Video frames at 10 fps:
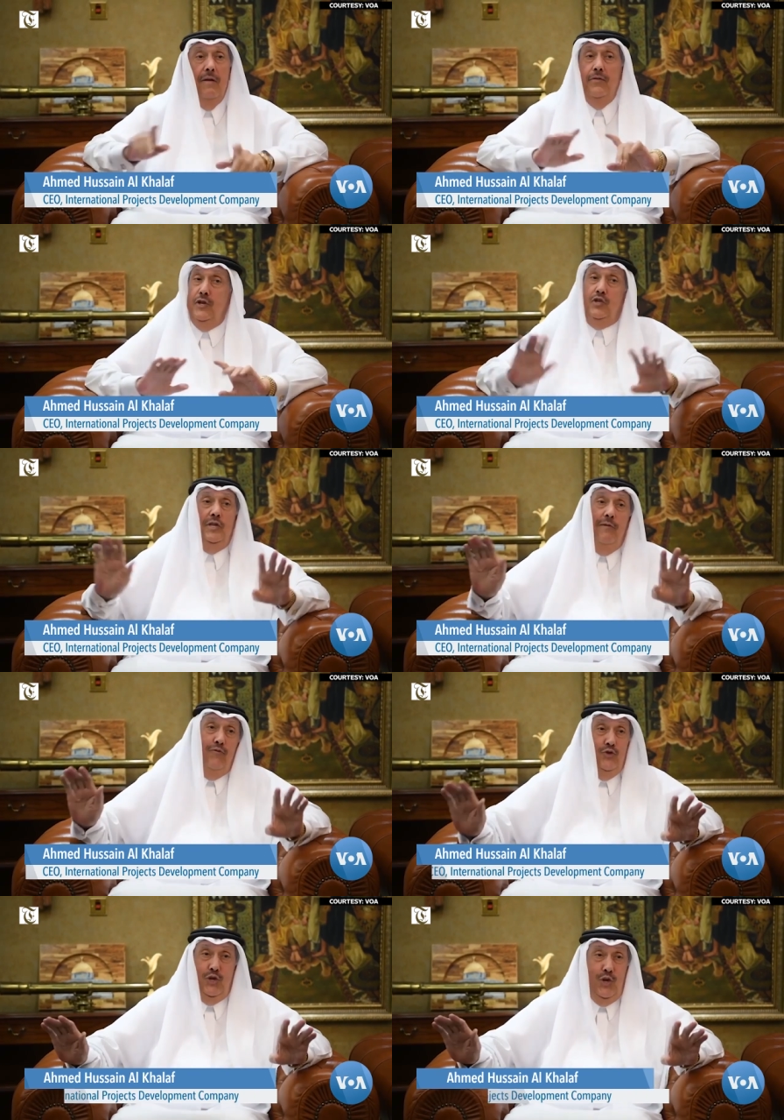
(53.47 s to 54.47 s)
This is the
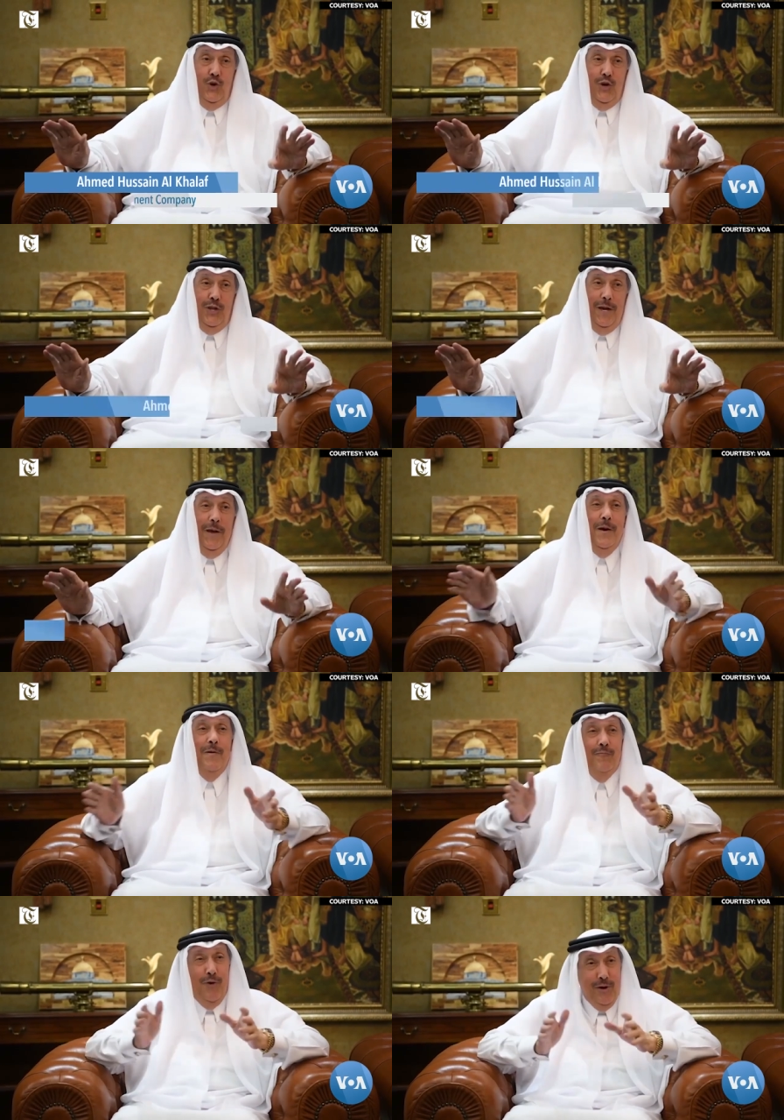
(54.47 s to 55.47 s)
food security
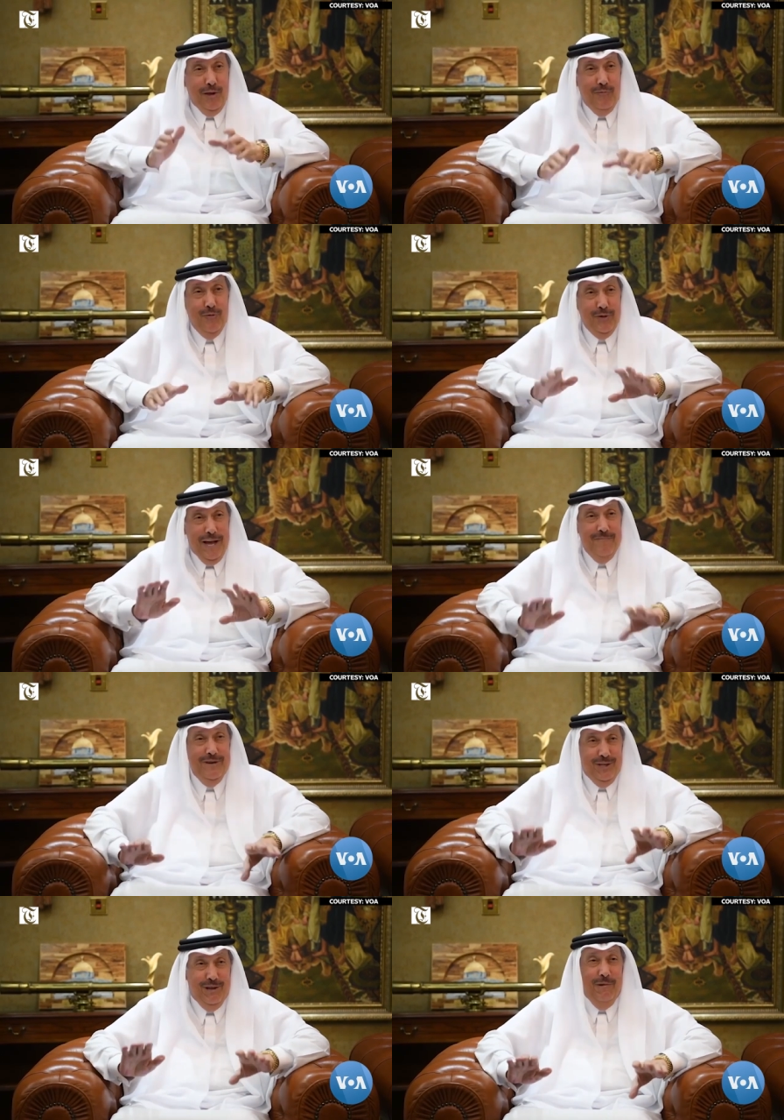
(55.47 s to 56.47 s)
for the fruit and
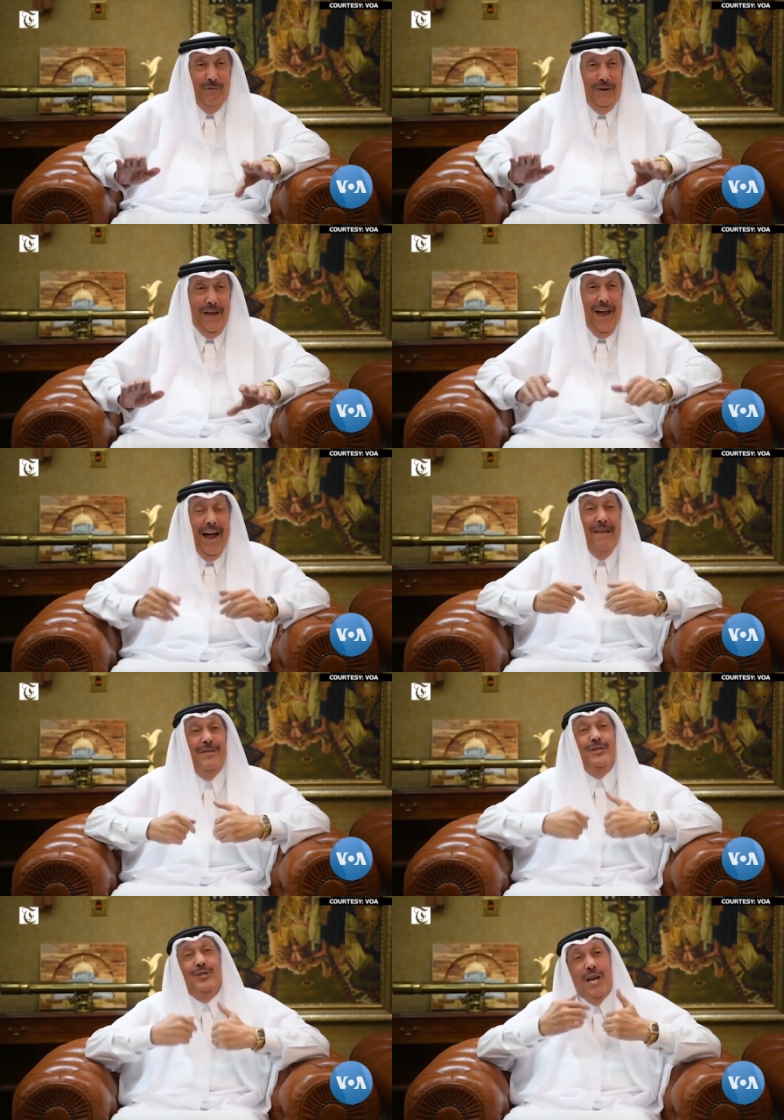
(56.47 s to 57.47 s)
vegetable. And
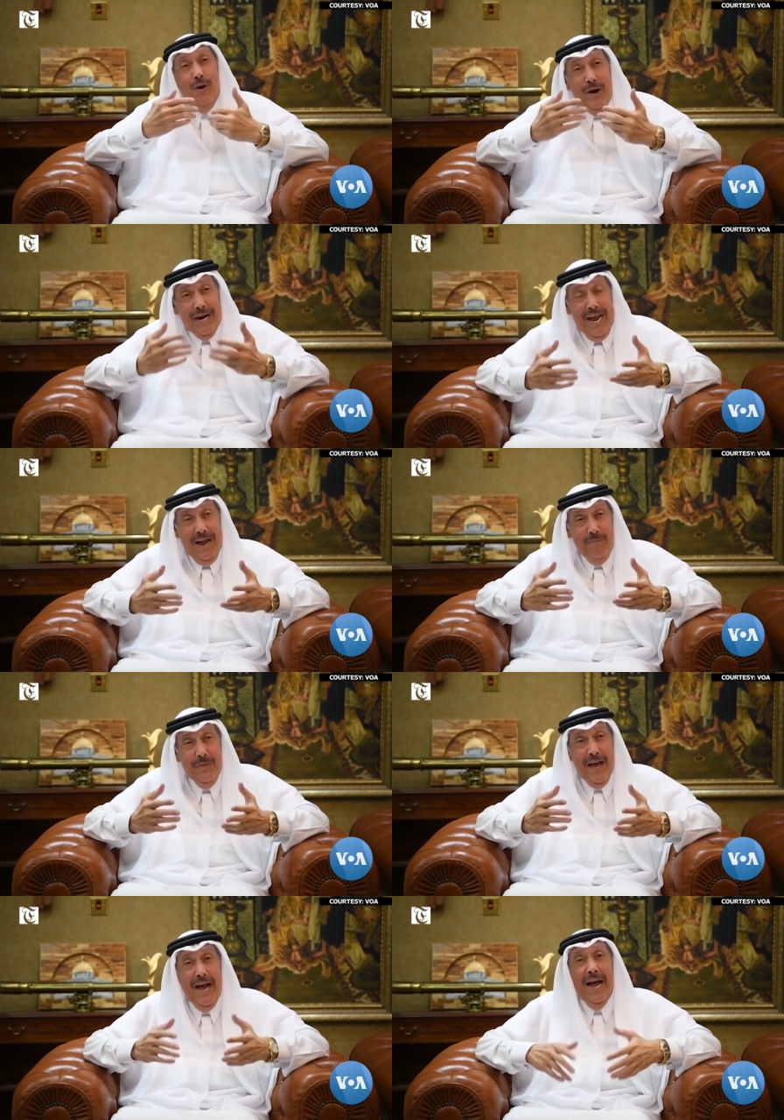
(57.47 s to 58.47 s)
this is our aim,
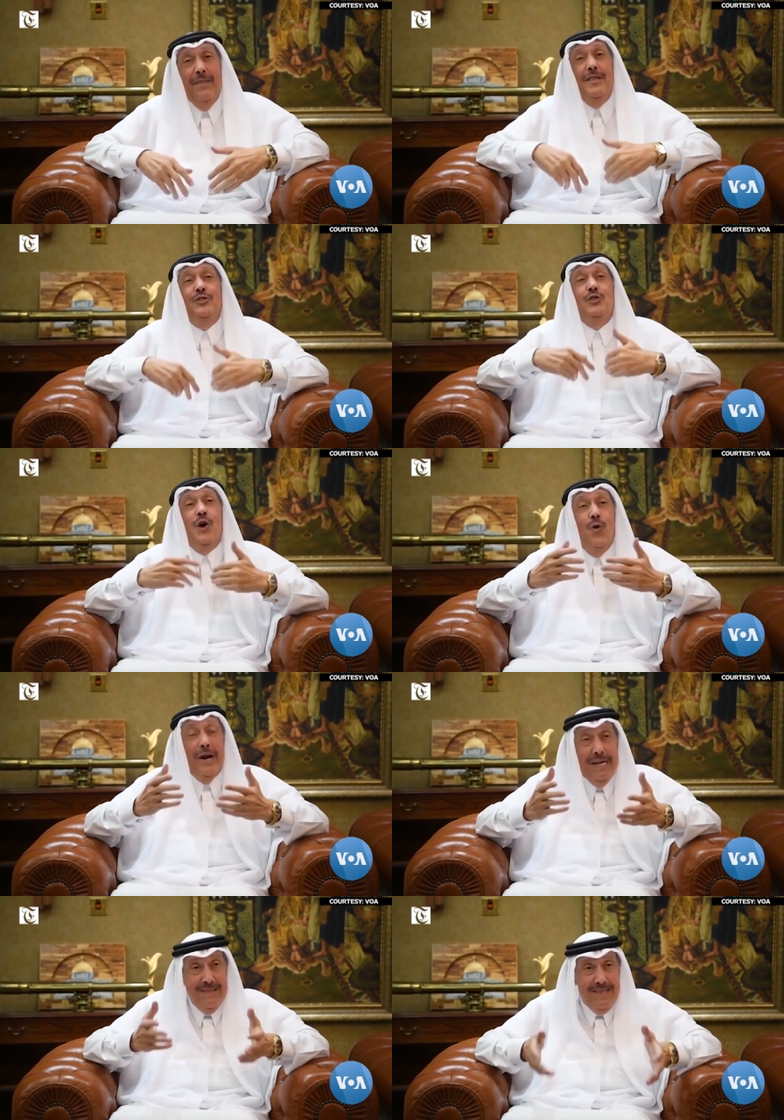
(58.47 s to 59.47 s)
and this is
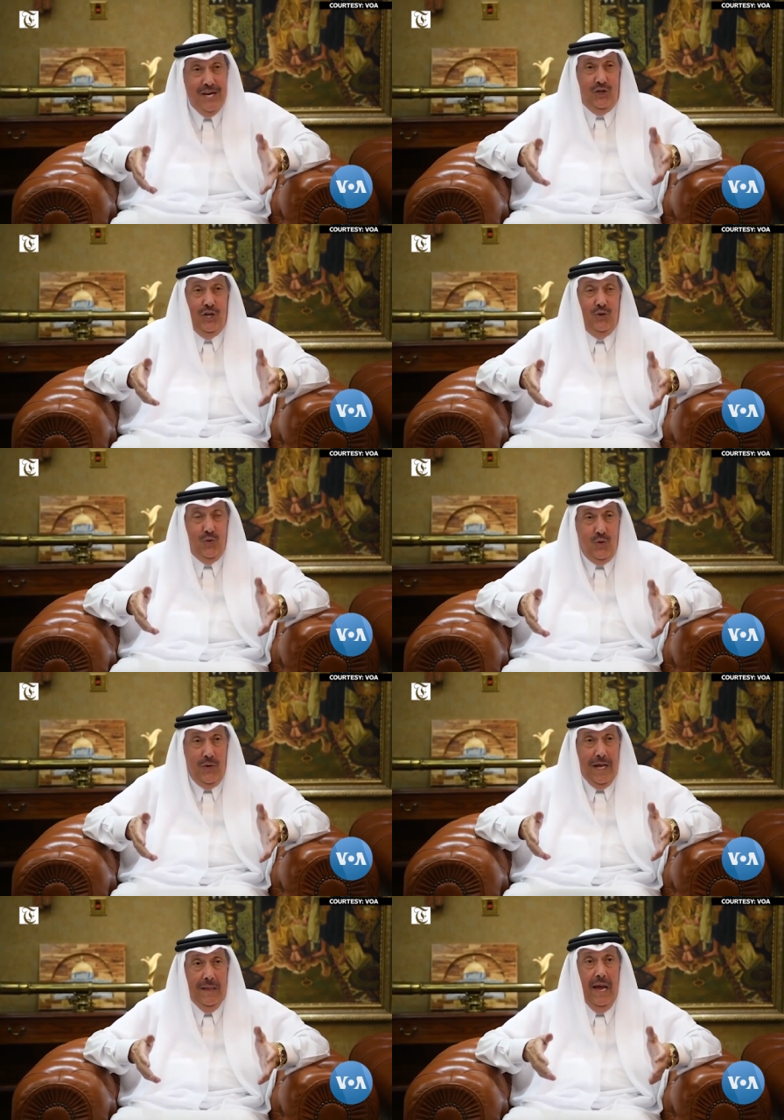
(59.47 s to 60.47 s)
our intention to do
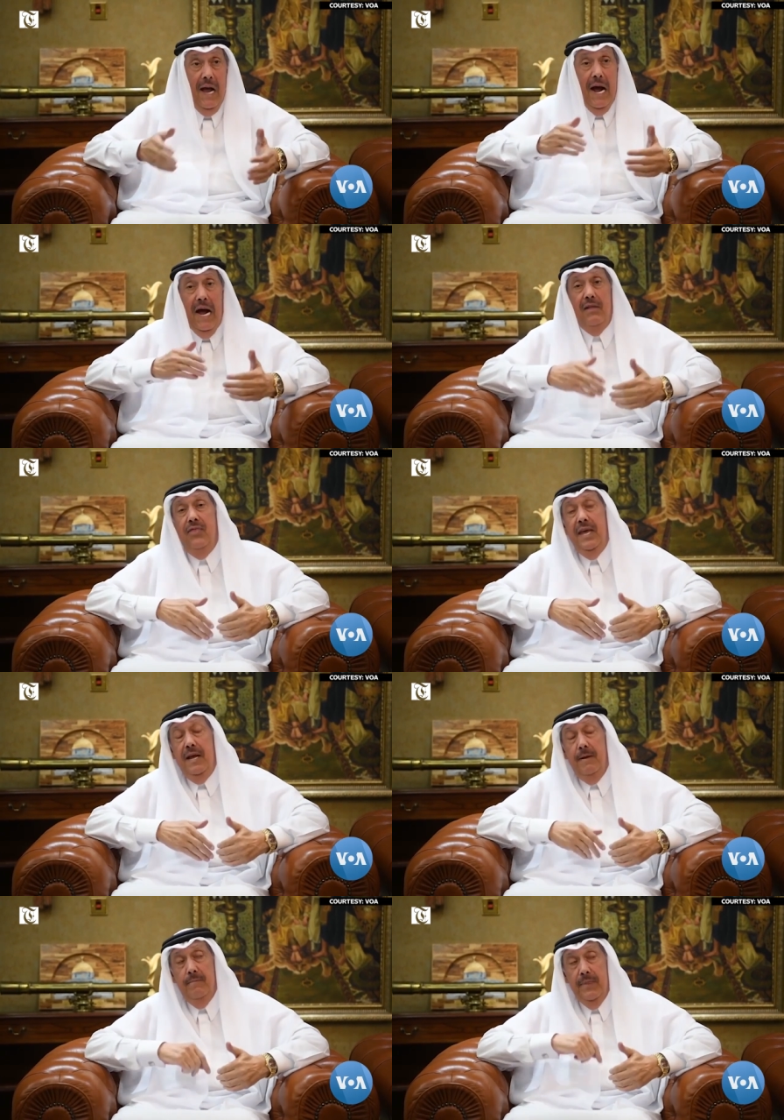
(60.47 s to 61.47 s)
that. I think